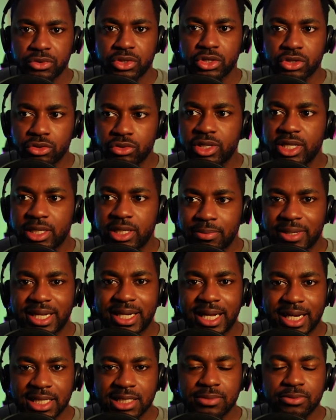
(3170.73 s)
You need to be
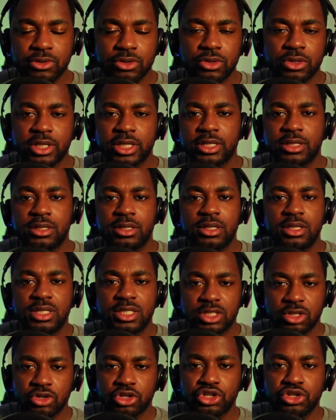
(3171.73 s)
an expert on it.
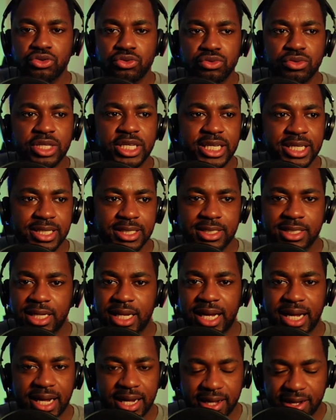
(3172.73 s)
So you need
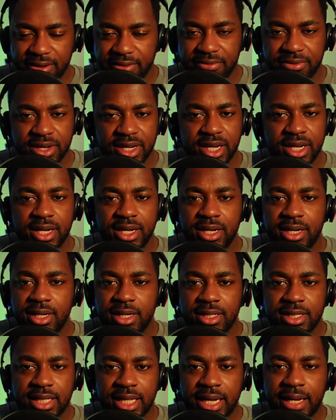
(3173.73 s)
to have
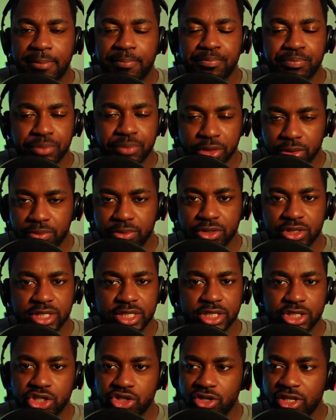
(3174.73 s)
that BUPERS
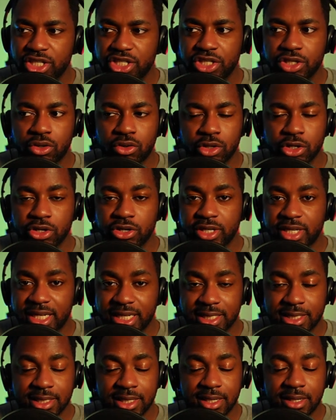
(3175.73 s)
instruction on your
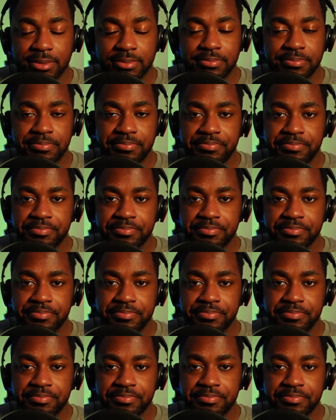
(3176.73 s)
desktop